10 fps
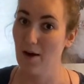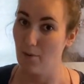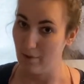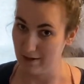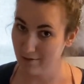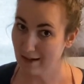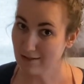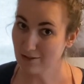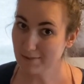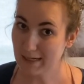when you've got
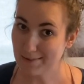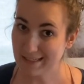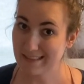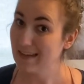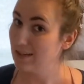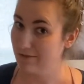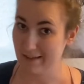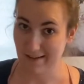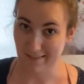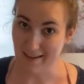2 babies
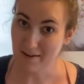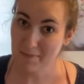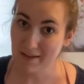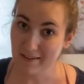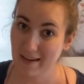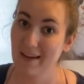drinking a lot of milk,